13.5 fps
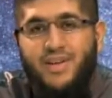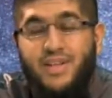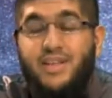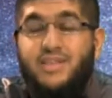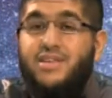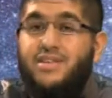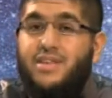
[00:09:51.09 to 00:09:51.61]

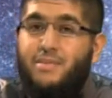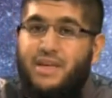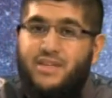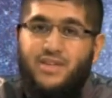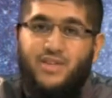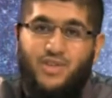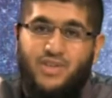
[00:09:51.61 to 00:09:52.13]
This is the
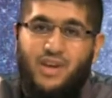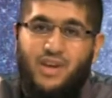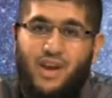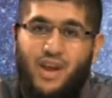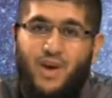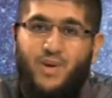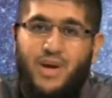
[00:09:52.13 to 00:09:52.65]
Messenger
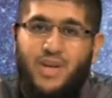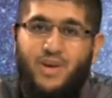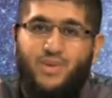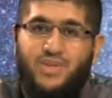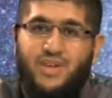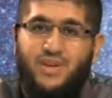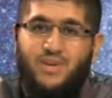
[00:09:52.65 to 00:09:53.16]
sallallahu alaihi
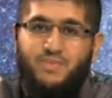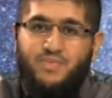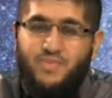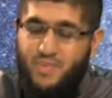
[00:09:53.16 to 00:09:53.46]
wasallam.